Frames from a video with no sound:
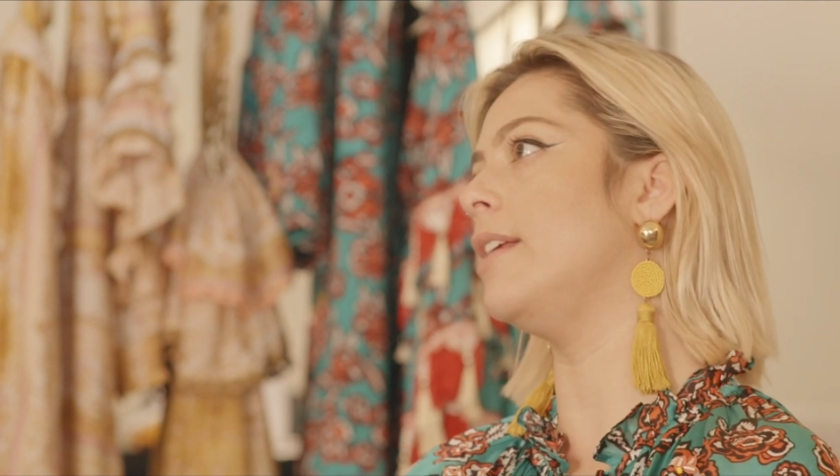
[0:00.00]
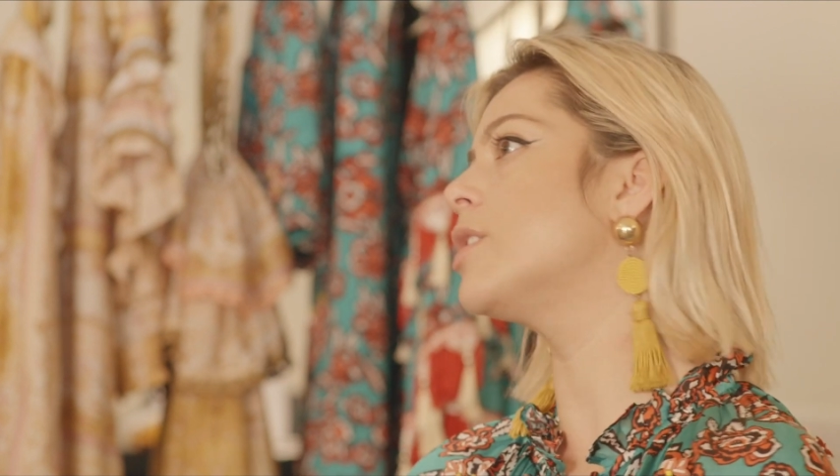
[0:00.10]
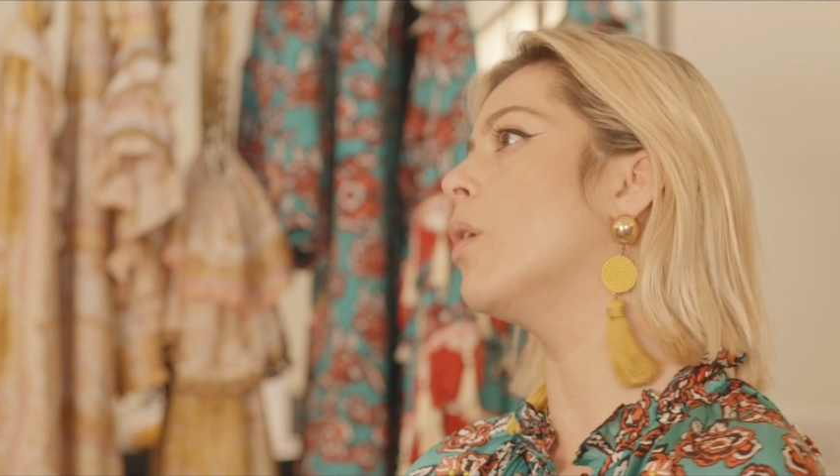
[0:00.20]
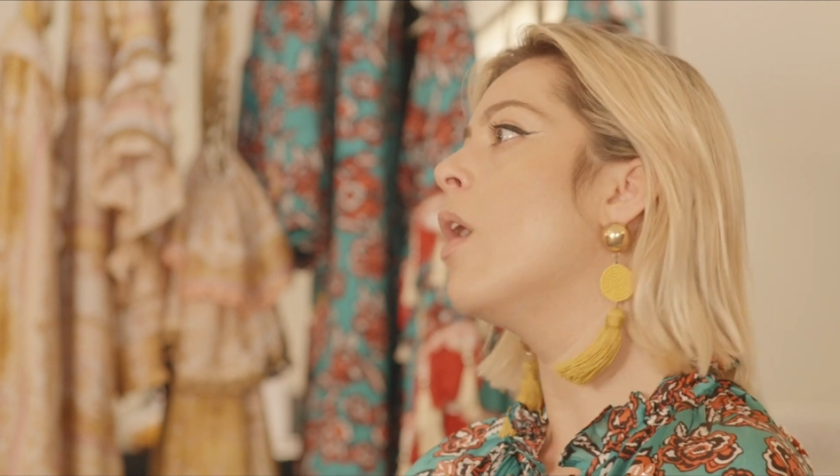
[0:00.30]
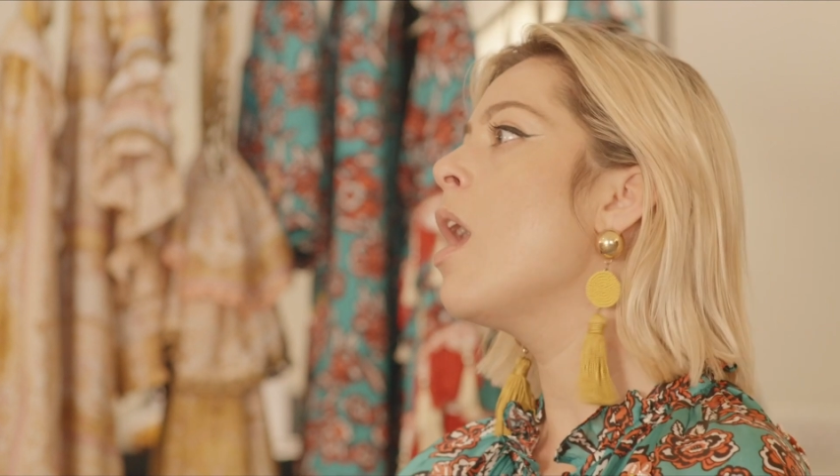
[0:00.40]

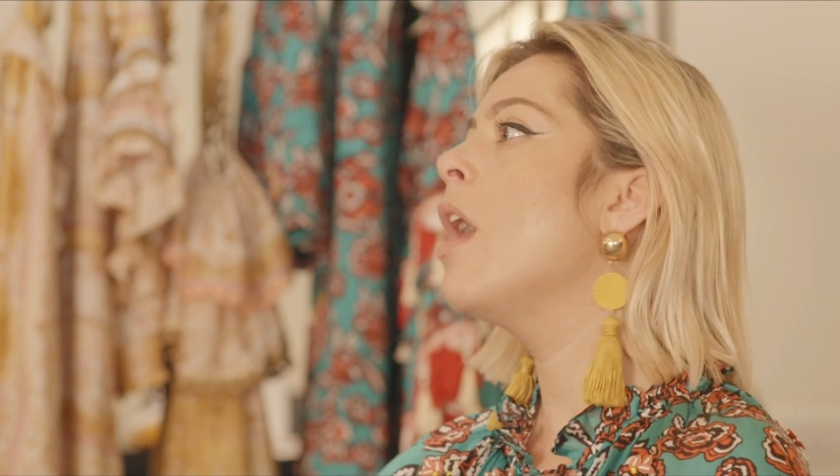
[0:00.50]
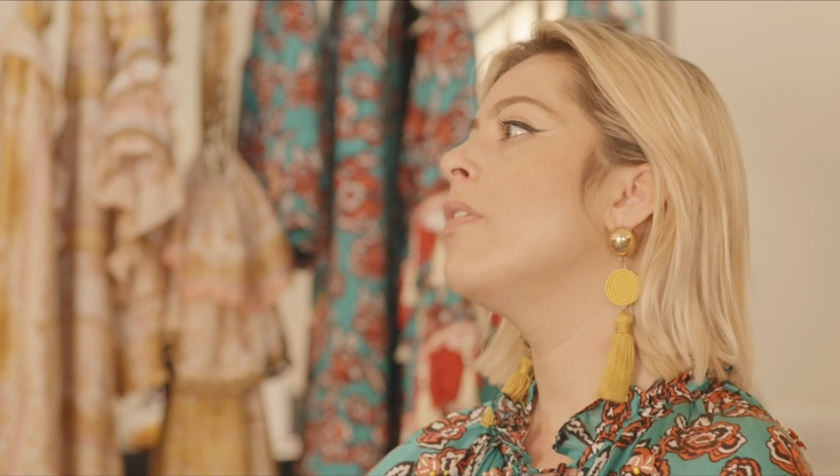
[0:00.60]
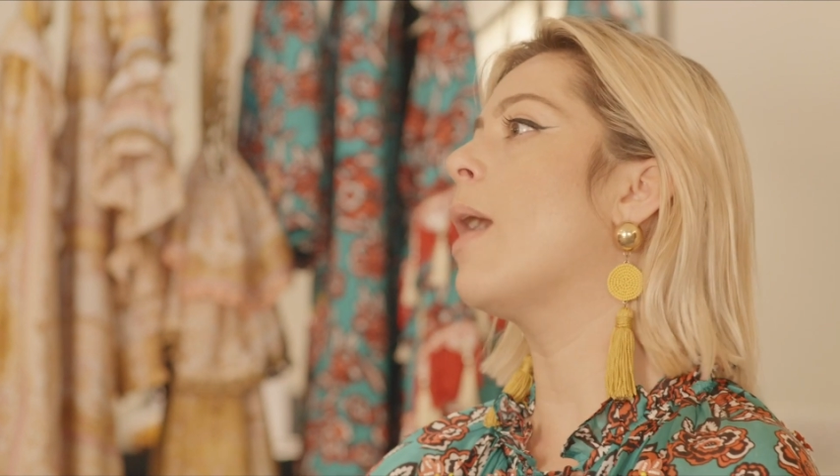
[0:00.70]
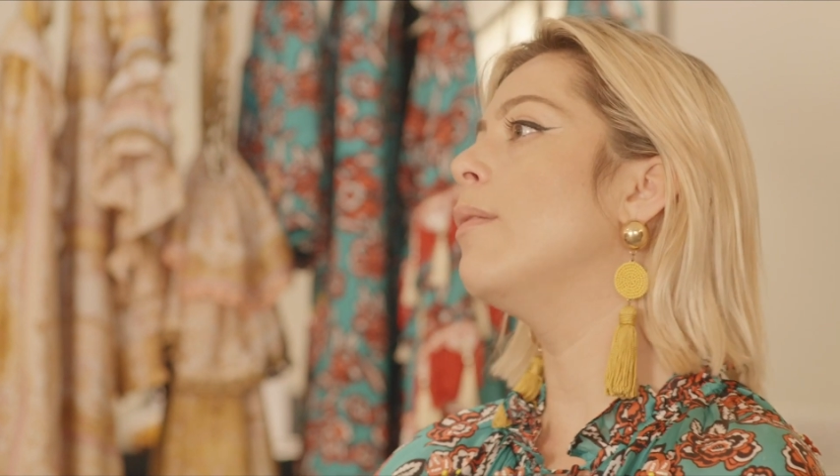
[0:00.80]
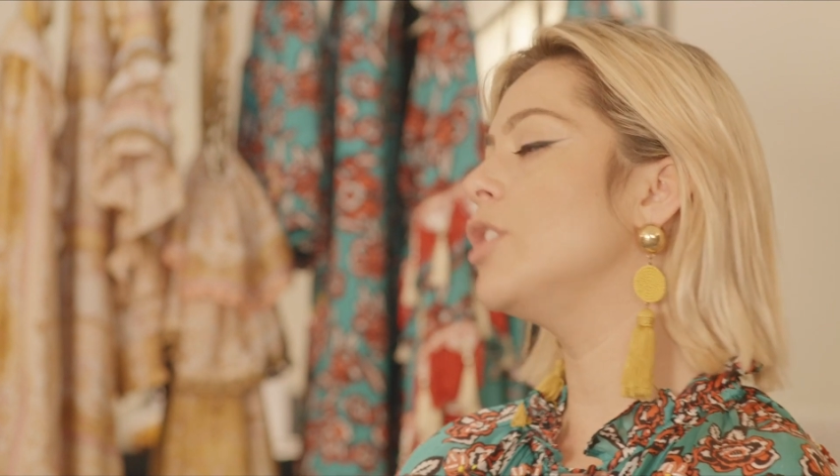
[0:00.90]
So
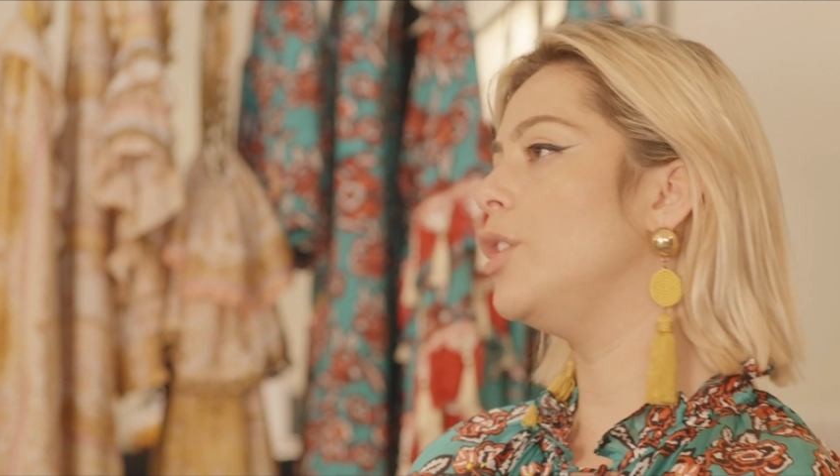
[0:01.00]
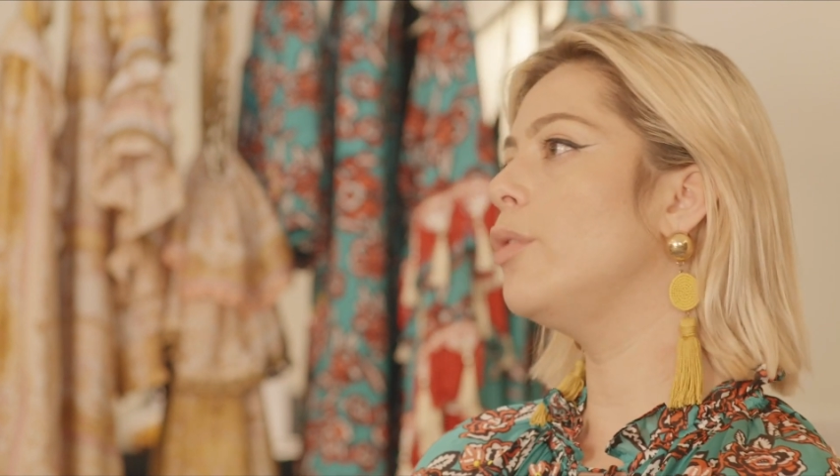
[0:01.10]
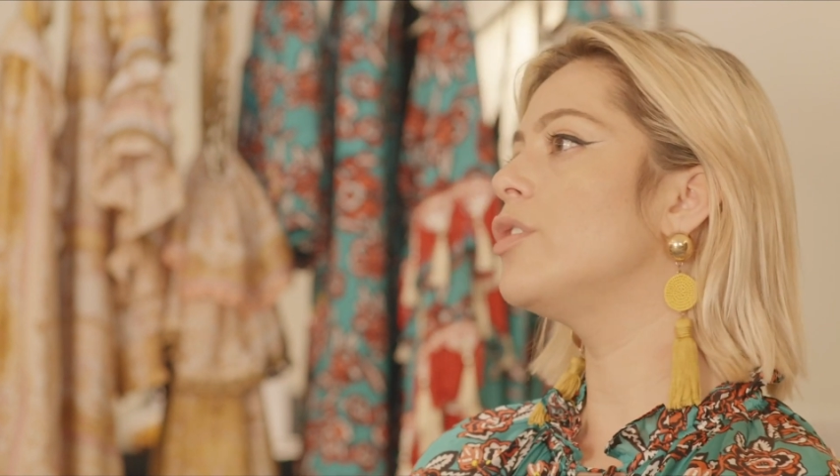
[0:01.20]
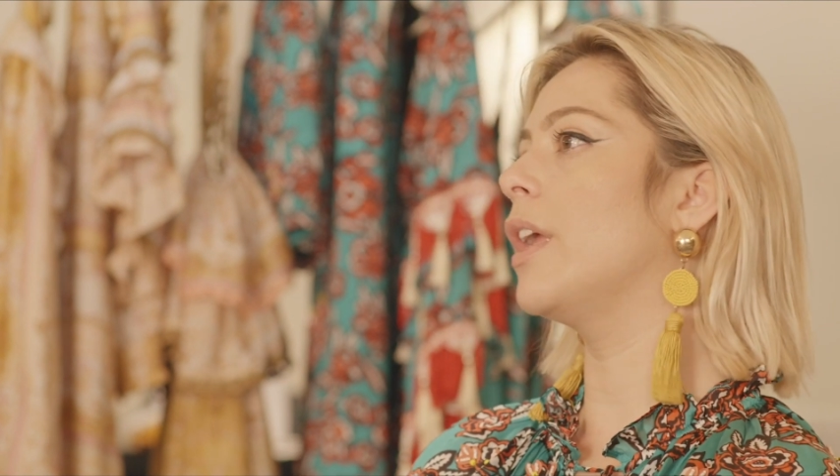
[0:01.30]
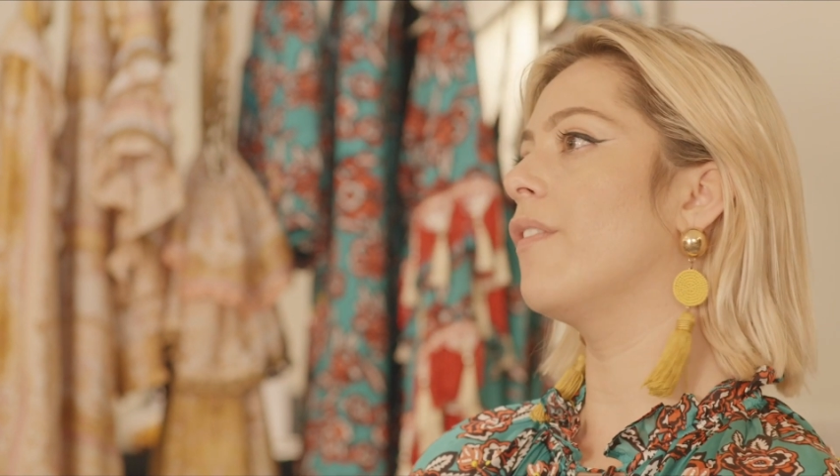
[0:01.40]
that was a
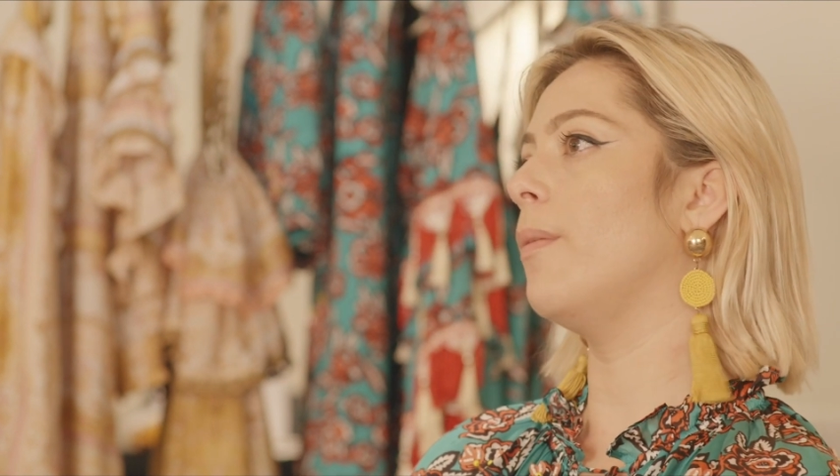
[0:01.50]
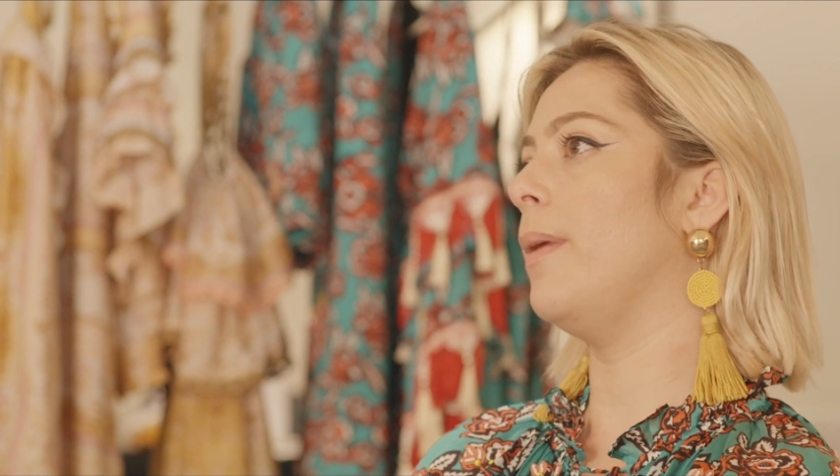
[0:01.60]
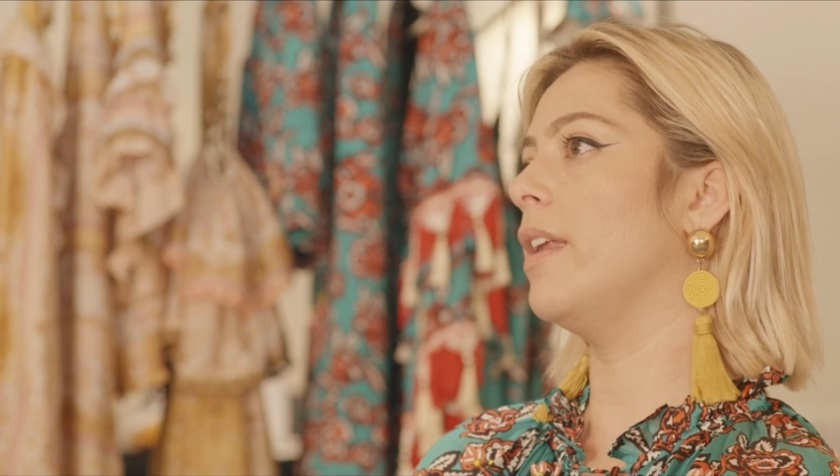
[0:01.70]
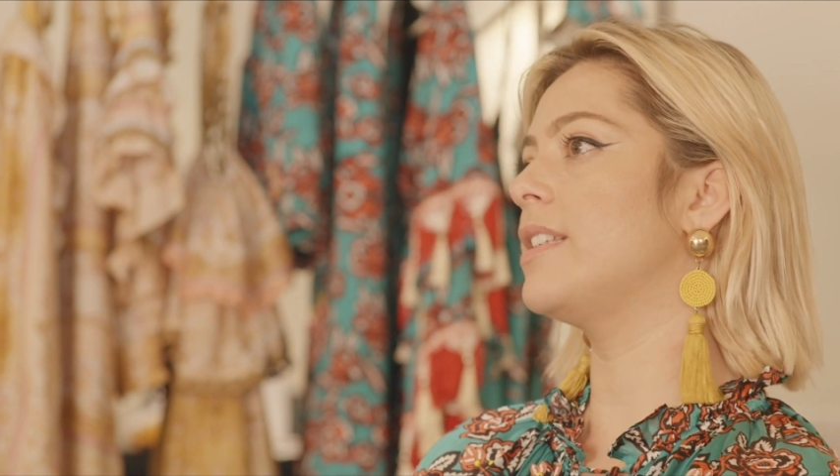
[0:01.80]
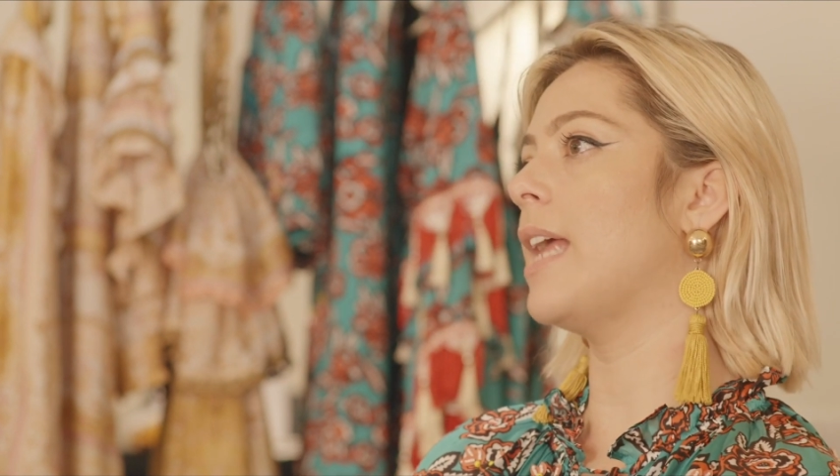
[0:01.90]
huge thing for
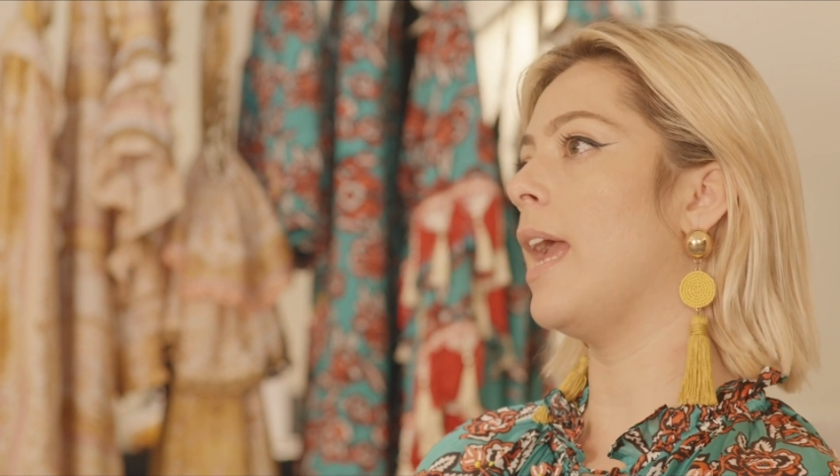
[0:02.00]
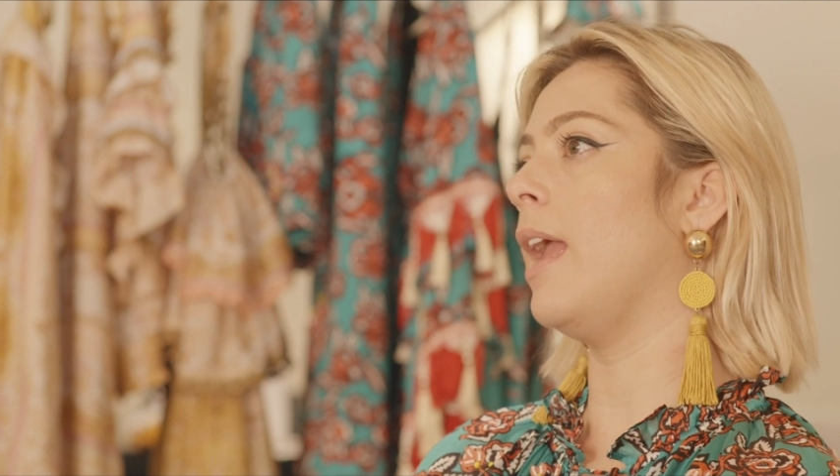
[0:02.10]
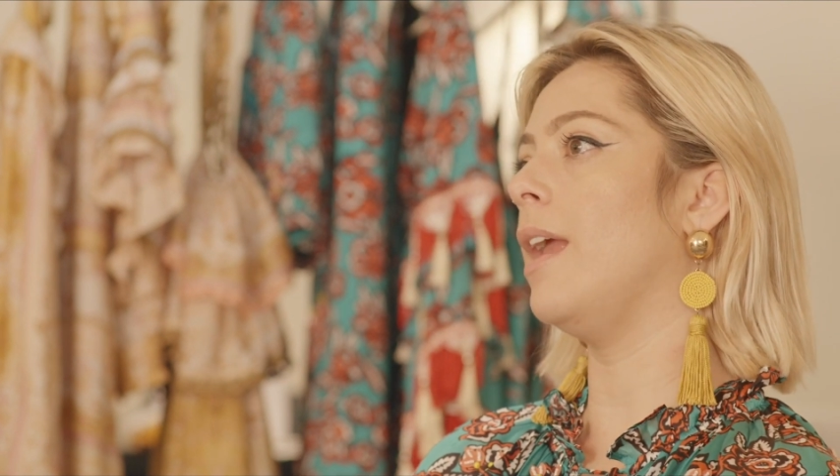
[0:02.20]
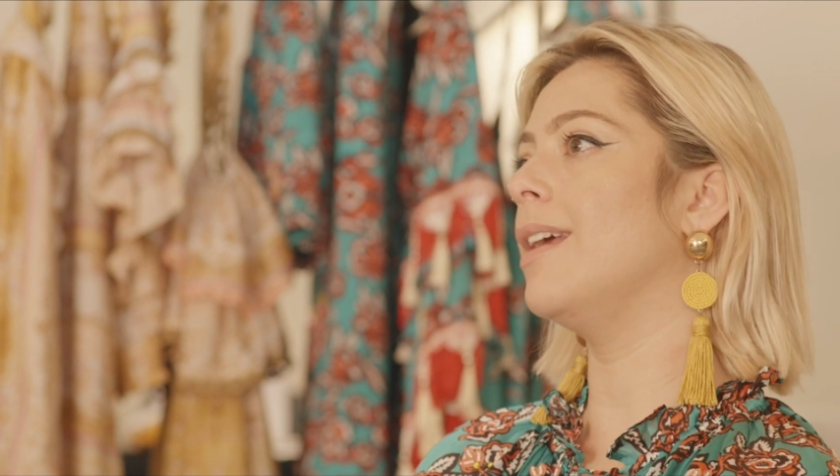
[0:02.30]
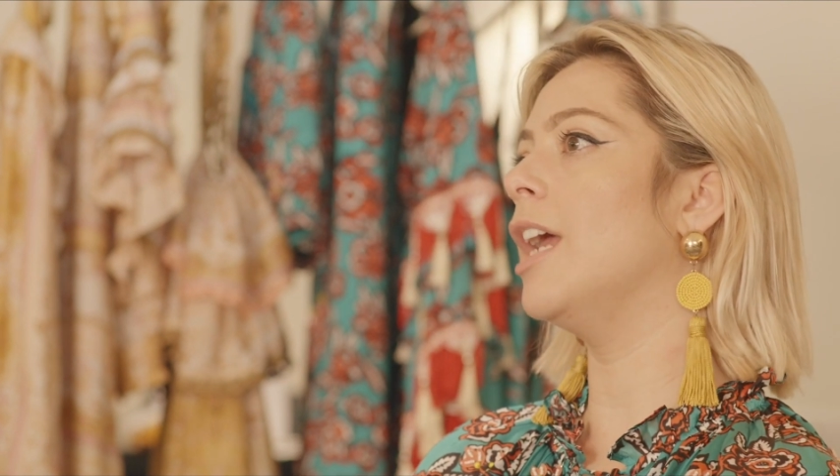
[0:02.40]
me to say.